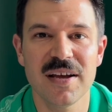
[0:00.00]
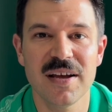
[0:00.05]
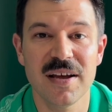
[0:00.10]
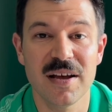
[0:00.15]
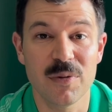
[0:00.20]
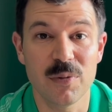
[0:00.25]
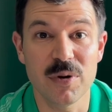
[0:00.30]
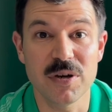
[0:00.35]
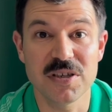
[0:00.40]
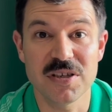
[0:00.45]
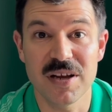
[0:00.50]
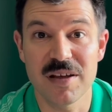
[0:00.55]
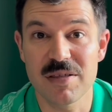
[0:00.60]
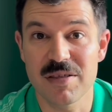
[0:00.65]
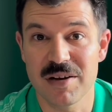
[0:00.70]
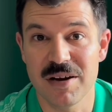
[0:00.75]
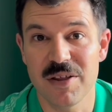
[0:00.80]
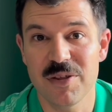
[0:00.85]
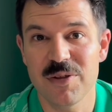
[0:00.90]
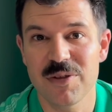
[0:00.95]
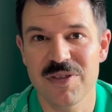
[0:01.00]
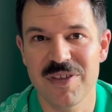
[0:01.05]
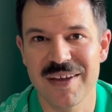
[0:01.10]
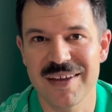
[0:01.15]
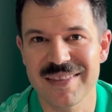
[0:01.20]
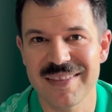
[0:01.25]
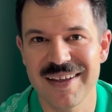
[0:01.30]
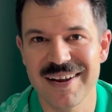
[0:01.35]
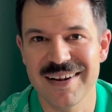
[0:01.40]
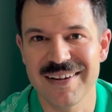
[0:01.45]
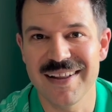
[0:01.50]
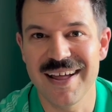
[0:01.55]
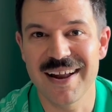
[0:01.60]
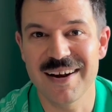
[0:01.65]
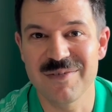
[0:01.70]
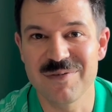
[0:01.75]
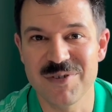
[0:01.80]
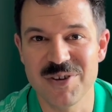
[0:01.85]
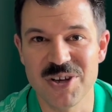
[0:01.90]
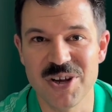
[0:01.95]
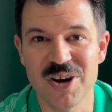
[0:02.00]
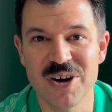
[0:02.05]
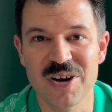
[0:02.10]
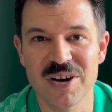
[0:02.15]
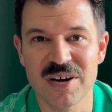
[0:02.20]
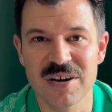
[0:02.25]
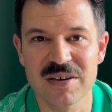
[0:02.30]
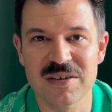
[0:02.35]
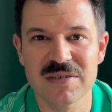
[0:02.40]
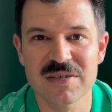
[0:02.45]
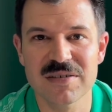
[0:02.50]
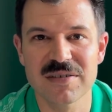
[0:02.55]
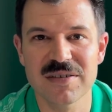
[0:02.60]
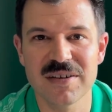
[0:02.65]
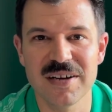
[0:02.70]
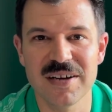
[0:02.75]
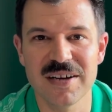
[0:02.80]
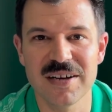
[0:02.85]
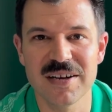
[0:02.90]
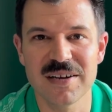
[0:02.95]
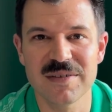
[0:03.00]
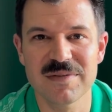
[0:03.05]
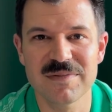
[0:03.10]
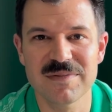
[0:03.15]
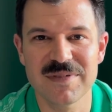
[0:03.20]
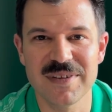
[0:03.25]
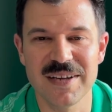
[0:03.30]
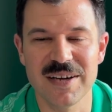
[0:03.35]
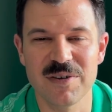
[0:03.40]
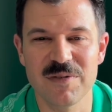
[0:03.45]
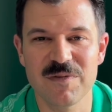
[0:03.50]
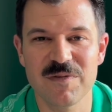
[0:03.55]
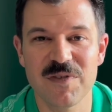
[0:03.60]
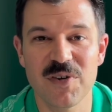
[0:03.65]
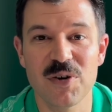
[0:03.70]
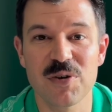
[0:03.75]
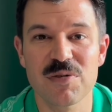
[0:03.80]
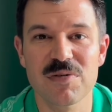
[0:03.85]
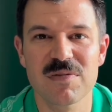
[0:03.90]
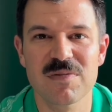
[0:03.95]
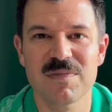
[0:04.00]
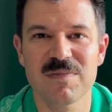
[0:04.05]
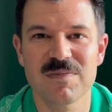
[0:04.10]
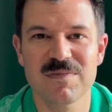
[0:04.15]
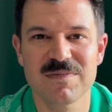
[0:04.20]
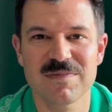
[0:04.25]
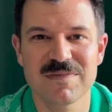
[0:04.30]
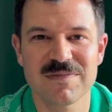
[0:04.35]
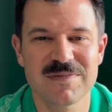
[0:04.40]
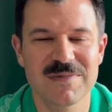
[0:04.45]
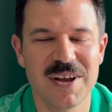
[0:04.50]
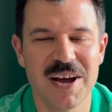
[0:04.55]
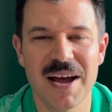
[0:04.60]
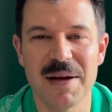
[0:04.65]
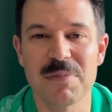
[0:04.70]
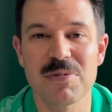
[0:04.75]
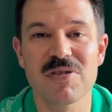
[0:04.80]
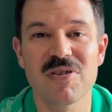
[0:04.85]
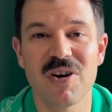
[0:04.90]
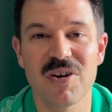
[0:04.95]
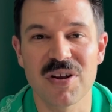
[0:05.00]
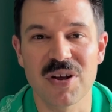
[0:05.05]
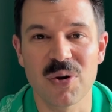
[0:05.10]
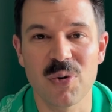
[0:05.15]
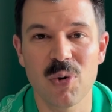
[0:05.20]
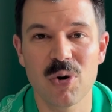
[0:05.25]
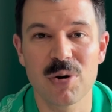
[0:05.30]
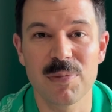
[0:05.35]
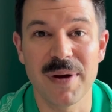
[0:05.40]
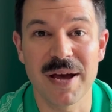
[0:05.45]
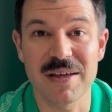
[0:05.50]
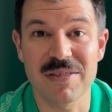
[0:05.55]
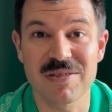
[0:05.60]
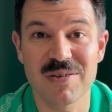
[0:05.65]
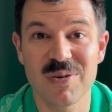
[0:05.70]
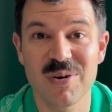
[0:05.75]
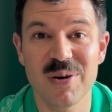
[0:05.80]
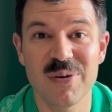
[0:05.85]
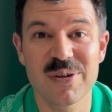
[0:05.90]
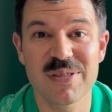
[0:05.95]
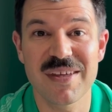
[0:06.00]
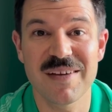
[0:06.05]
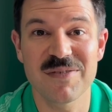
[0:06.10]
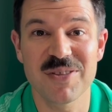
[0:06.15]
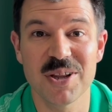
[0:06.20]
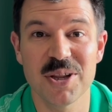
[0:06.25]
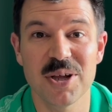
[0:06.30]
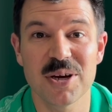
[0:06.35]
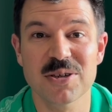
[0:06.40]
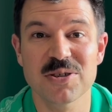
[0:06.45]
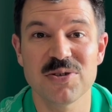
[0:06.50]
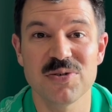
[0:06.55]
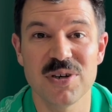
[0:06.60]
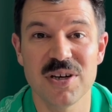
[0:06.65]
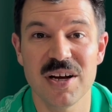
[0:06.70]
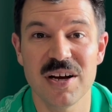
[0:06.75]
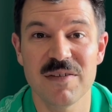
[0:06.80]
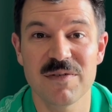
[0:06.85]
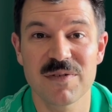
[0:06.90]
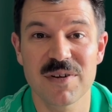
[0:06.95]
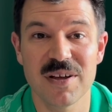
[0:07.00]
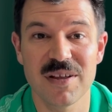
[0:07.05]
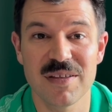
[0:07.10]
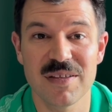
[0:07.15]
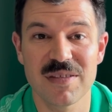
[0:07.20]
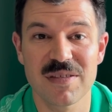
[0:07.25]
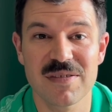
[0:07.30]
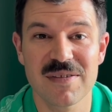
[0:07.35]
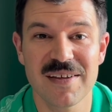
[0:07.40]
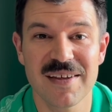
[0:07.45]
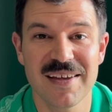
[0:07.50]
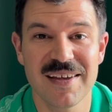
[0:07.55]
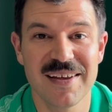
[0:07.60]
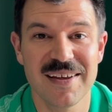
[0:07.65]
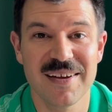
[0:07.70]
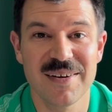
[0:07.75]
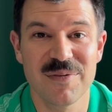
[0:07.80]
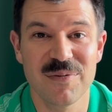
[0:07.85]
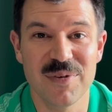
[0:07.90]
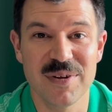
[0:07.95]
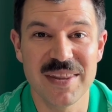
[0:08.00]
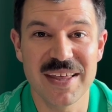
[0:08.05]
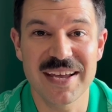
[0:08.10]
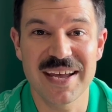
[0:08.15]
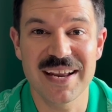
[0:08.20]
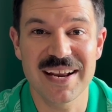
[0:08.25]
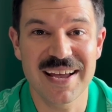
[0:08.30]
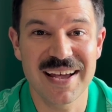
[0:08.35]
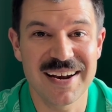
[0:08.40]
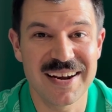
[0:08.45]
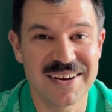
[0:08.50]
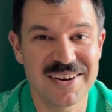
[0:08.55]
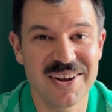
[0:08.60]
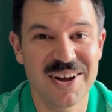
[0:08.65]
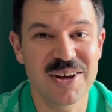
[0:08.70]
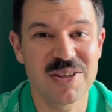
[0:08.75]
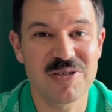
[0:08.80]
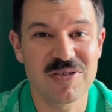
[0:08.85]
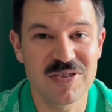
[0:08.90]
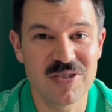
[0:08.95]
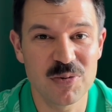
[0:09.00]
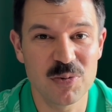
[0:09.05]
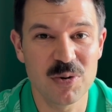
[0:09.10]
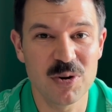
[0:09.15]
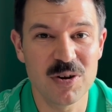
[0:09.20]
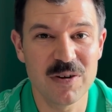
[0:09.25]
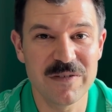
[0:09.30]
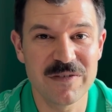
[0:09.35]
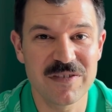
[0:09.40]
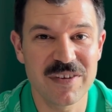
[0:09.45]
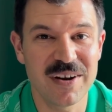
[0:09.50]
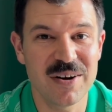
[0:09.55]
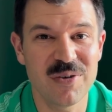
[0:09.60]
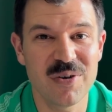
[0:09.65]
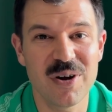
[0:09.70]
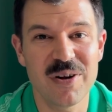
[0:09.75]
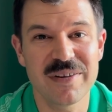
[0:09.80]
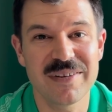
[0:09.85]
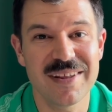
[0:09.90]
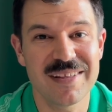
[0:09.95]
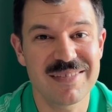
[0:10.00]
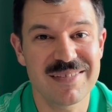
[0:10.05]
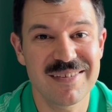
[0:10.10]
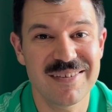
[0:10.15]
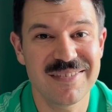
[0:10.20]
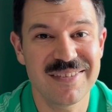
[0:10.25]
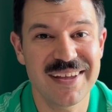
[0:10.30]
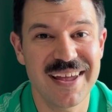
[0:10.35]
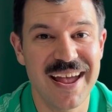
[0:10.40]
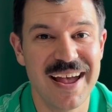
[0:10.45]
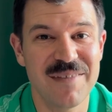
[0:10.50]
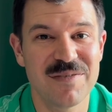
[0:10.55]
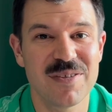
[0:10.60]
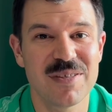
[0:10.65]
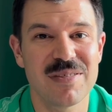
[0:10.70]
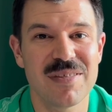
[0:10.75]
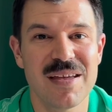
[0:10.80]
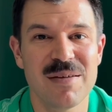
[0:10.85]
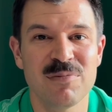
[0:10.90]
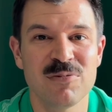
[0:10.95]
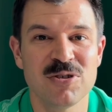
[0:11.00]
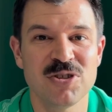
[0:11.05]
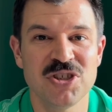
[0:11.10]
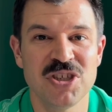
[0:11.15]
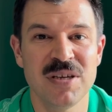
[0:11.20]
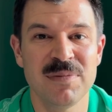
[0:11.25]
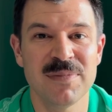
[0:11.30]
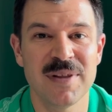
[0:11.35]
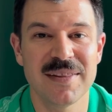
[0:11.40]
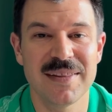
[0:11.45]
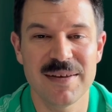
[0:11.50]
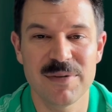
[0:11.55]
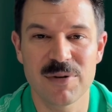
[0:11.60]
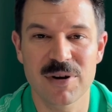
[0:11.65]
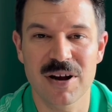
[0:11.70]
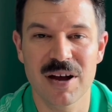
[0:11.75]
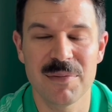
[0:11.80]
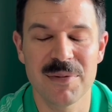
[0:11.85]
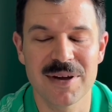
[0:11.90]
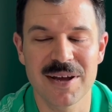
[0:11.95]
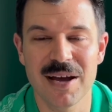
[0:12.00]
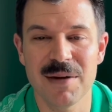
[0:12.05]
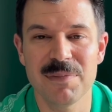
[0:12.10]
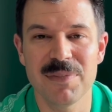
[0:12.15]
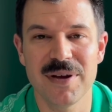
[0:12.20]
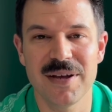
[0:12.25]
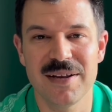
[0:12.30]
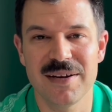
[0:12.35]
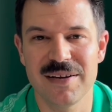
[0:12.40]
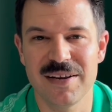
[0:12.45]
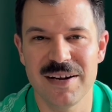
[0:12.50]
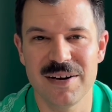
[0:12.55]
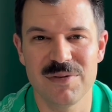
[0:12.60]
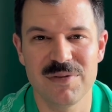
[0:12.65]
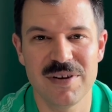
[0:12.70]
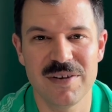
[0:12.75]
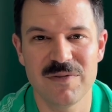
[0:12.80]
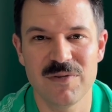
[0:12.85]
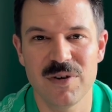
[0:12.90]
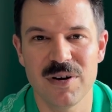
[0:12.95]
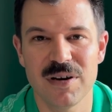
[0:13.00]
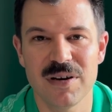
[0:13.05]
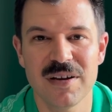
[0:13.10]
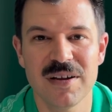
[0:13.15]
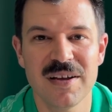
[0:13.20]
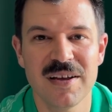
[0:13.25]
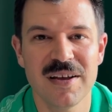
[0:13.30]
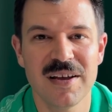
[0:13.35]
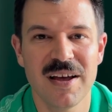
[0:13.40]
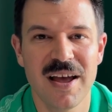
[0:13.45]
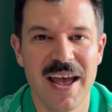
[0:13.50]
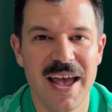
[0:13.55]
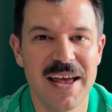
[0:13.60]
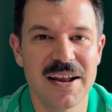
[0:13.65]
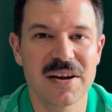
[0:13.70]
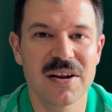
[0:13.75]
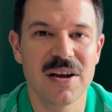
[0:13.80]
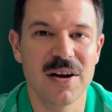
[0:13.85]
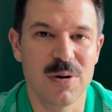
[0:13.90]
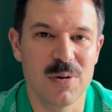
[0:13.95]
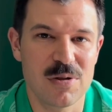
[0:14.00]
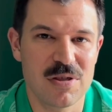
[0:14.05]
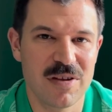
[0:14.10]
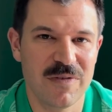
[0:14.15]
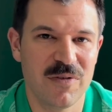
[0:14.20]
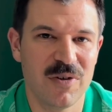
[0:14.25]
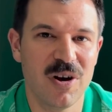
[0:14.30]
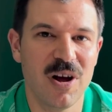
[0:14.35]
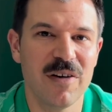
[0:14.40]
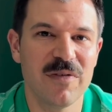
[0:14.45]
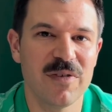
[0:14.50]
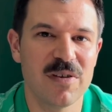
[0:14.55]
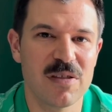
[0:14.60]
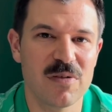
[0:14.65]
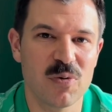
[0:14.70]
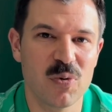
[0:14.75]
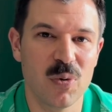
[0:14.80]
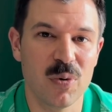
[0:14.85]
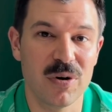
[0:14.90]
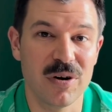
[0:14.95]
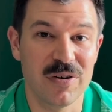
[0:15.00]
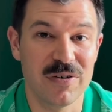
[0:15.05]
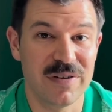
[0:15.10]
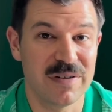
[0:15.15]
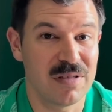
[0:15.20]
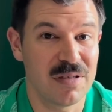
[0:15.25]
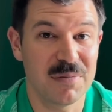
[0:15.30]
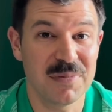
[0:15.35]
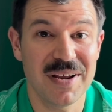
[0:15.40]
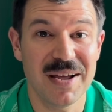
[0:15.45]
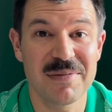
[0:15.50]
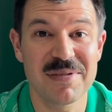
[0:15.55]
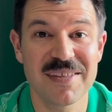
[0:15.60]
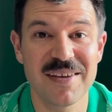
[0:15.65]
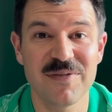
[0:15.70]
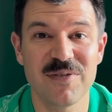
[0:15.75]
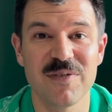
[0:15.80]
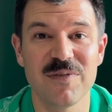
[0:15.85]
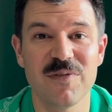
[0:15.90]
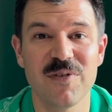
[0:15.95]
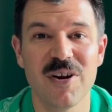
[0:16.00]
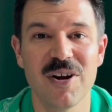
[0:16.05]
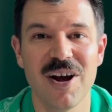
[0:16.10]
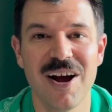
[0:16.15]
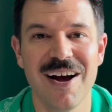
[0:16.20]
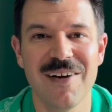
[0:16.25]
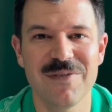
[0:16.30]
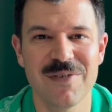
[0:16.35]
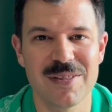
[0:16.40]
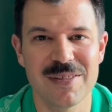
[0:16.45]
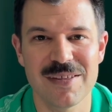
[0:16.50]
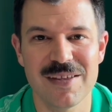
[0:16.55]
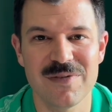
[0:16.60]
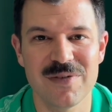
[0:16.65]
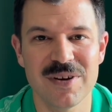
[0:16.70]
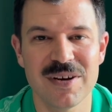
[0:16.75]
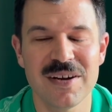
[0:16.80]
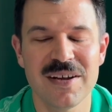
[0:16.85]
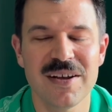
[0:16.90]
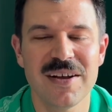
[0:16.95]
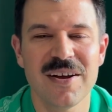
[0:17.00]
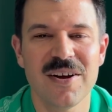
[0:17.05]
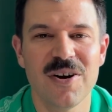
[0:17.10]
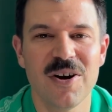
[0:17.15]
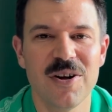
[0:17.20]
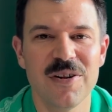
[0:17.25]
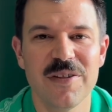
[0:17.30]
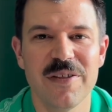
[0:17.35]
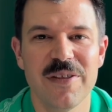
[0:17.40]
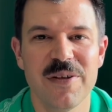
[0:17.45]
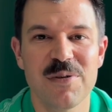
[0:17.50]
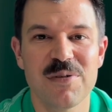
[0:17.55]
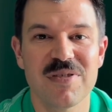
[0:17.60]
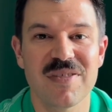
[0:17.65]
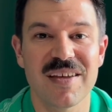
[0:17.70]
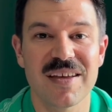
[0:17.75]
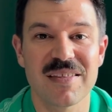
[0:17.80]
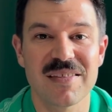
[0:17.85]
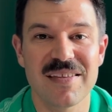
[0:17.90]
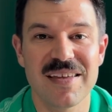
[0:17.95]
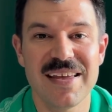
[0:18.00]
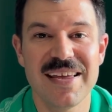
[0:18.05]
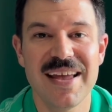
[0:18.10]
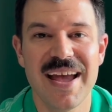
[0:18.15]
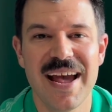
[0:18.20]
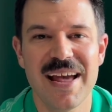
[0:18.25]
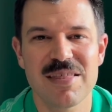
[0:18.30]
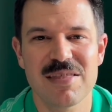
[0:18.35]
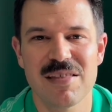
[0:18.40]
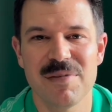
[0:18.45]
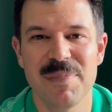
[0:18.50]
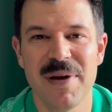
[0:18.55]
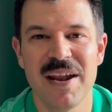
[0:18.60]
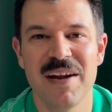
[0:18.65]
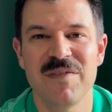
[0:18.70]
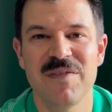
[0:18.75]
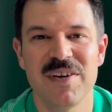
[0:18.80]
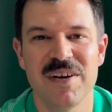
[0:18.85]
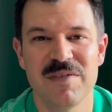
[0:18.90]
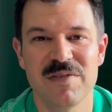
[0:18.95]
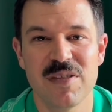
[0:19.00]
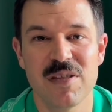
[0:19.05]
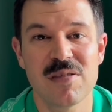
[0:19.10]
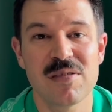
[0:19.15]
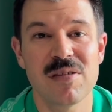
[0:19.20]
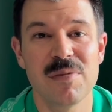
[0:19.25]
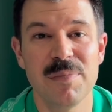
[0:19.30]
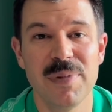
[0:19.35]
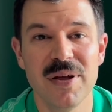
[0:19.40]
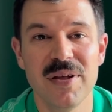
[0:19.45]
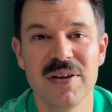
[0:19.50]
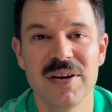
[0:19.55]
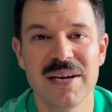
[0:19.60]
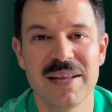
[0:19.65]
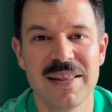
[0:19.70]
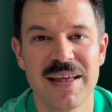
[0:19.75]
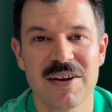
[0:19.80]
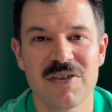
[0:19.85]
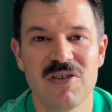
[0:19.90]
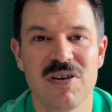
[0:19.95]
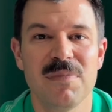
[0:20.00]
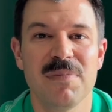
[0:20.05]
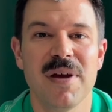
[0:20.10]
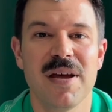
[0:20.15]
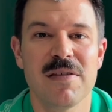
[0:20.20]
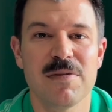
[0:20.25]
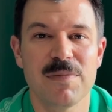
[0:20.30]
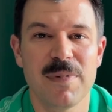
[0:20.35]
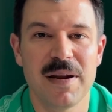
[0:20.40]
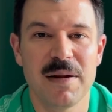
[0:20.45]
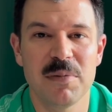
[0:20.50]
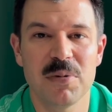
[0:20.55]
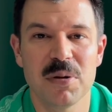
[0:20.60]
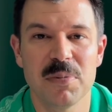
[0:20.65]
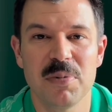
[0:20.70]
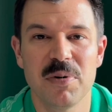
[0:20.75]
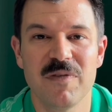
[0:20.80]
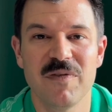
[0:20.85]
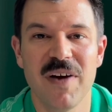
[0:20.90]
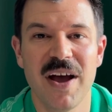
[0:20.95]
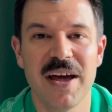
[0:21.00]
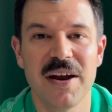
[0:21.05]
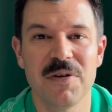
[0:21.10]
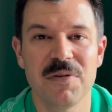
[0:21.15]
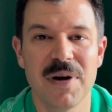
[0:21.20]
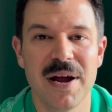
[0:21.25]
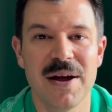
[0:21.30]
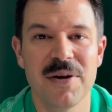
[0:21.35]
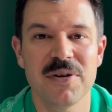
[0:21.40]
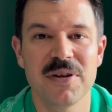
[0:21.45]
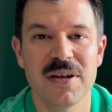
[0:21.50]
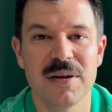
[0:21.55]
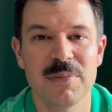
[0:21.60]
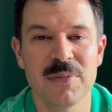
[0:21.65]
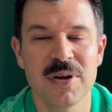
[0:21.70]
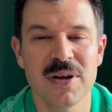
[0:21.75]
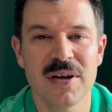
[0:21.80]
which is another thing that a lot of young, you know, first-time starting quarterbacks don't always have the luxury of, because when they get kind of tossed to the wolves, they don't necessarily have the same regime that they were coming up in. You know, different head coach, different offensive coordinator, sometimes different front office even, all of those things. He has the benefit of the stability that Green Bay has been able to provide around him.